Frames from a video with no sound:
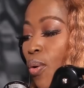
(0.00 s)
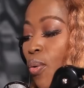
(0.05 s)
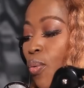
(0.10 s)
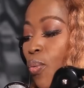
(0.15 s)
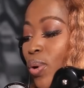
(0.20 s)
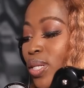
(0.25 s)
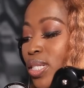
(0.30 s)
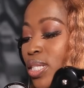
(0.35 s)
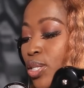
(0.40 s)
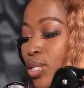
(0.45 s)

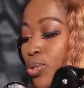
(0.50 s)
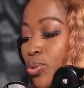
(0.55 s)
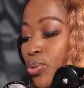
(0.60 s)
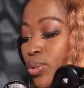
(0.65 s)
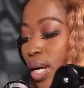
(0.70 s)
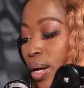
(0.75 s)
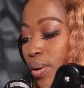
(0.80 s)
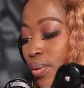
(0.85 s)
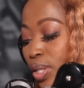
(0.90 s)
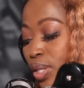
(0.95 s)
What's the new
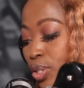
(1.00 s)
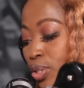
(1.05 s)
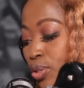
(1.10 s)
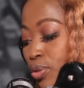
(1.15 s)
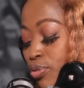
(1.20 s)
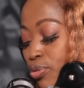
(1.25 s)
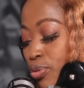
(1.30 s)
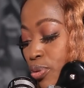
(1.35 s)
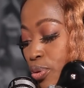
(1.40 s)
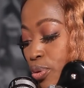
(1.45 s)

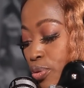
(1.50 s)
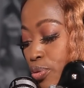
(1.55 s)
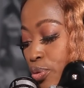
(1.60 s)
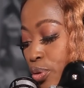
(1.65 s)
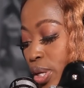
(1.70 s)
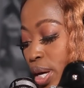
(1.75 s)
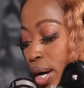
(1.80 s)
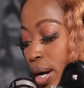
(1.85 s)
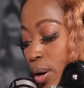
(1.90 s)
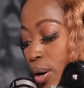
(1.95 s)
direction for
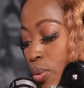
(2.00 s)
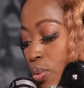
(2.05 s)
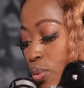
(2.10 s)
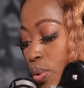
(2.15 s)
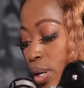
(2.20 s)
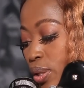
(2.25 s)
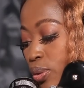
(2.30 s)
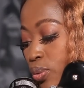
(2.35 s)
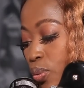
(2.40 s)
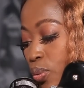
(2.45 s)
Yanga?
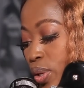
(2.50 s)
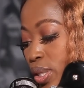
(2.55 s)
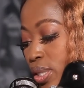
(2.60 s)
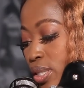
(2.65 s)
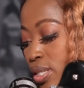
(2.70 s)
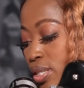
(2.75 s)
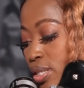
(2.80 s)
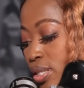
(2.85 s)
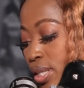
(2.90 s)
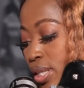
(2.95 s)

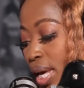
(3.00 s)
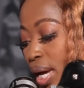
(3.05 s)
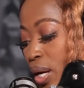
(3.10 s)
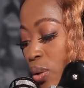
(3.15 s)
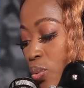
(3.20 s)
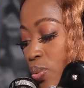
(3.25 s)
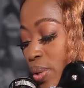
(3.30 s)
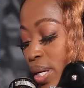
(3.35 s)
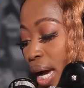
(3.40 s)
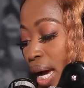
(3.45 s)
What
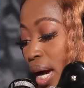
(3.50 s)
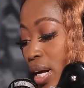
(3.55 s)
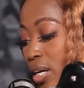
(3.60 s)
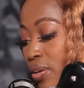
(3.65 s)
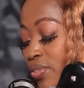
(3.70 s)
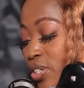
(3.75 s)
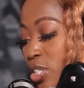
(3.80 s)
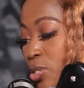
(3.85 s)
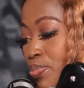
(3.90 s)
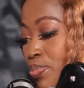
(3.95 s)
can we kind
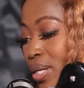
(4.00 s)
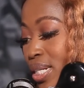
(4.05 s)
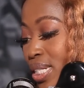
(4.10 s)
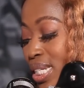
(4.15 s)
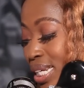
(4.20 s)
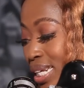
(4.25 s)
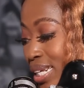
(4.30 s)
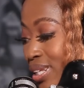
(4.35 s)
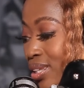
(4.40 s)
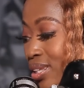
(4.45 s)
of
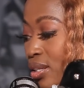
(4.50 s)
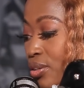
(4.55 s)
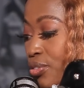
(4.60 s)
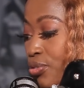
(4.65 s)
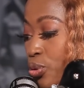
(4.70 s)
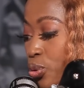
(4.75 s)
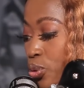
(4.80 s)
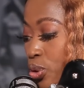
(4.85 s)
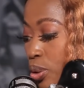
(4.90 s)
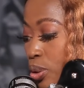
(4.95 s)
expect in the
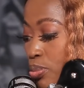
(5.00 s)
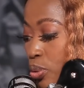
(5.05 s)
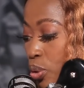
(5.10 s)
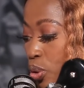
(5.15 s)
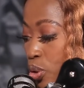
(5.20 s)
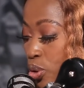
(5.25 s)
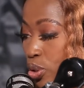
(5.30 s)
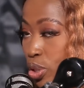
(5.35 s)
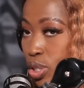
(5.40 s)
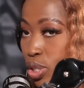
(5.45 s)
future?
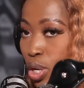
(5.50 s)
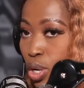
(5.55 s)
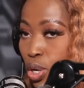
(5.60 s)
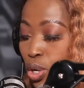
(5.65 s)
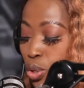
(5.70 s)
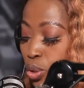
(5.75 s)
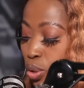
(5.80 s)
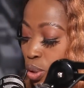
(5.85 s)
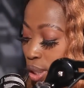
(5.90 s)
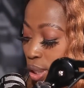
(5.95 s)
Because
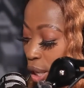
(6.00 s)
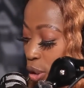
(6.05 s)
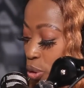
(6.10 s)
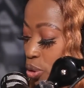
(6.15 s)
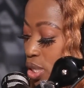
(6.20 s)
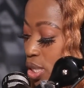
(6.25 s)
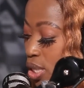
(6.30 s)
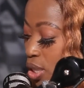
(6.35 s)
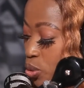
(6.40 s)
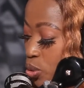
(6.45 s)
like
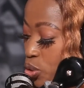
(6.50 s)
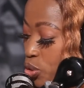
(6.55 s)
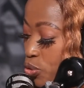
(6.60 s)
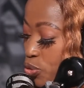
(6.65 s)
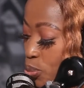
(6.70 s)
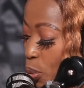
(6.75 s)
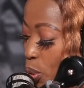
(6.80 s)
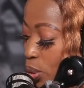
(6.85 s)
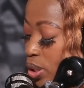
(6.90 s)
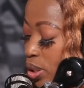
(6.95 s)
you said, you've
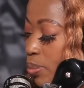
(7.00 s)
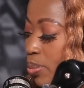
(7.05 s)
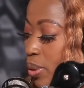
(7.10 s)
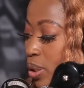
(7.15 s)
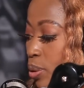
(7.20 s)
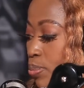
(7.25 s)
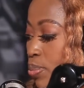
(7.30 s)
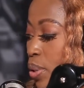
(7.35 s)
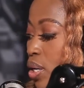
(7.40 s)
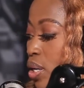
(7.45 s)
spoken
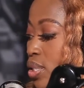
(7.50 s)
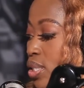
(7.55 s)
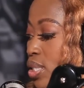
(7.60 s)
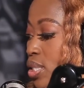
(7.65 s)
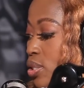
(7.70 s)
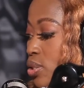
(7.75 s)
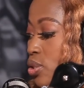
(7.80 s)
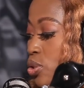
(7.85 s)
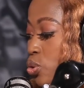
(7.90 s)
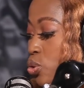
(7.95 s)
about the
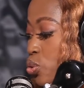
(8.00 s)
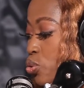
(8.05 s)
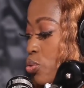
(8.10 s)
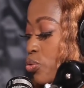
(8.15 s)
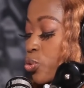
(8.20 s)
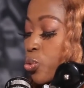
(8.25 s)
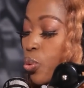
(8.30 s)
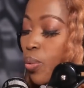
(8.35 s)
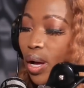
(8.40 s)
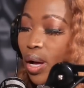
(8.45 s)
past.
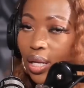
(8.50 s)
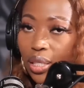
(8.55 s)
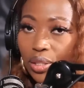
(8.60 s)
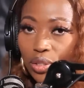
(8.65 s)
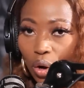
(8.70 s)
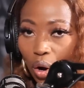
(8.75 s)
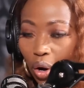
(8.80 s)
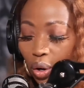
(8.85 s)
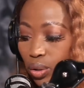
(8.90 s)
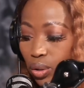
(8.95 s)
You've
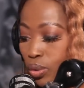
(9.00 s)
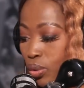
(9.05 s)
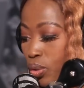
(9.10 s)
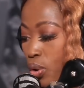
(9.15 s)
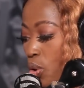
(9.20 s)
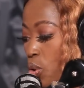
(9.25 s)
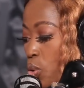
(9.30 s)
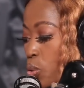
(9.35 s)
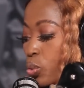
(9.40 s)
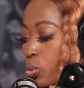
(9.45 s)
dwelled on
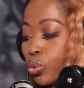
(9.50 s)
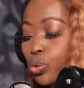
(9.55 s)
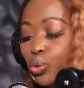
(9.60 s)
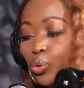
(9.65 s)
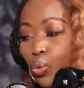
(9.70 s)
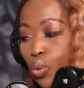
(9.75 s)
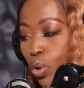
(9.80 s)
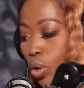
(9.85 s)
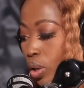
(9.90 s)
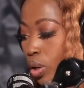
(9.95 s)
who
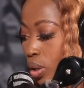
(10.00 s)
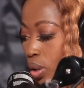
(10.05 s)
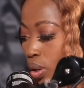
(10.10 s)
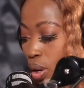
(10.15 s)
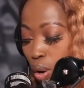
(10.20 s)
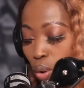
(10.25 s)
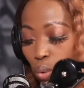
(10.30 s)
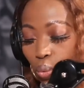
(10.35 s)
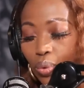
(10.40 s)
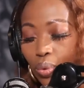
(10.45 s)
you were,
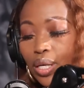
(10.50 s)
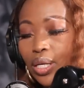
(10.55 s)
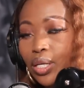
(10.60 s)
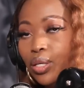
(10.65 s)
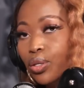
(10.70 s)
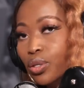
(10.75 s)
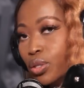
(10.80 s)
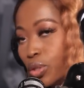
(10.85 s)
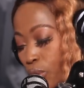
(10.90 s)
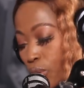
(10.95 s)
where
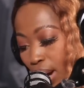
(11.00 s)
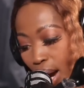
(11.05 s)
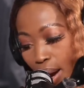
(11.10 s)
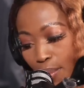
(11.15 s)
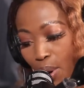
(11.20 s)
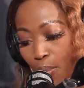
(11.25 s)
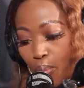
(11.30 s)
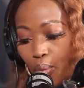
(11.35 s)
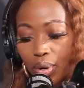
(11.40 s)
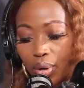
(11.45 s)
your
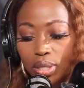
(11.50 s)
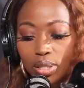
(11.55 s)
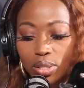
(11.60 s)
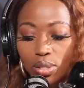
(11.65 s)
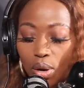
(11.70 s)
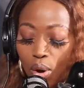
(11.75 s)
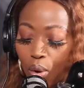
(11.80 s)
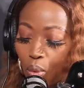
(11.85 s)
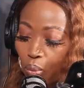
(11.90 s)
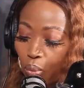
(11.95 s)
come up
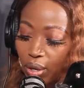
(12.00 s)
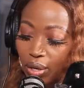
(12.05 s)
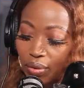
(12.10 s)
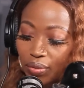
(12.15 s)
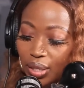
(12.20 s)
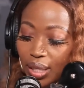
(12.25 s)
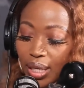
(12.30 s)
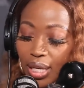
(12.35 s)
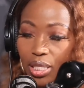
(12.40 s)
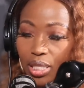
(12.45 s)
was,
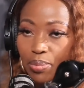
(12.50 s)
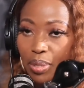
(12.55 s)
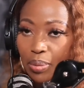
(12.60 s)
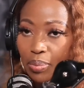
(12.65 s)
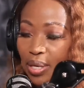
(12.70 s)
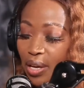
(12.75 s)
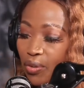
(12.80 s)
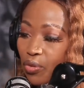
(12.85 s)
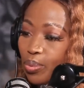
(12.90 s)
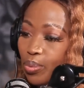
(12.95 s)
whatever the case may
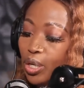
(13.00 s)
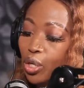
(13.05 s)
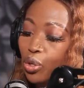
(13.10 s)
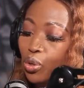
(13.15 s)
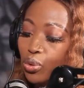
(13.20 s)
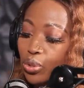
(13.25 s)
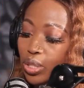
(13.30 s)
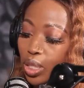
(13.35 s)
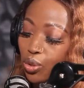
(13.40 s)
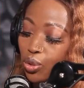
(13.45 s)
be. Everybody
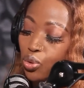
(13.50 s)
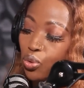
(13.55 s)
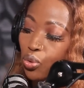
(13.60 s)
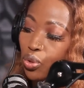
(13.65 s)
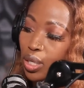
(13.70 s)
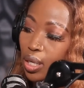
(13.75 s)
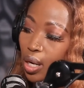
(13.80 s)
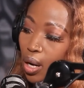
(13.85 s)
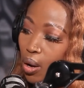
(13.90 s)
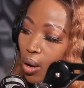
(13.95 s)
knows that
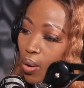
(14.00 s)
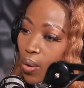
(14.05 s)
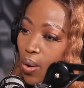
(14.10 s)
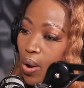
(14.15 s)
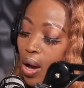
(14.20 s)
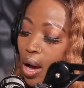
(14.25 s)
story now.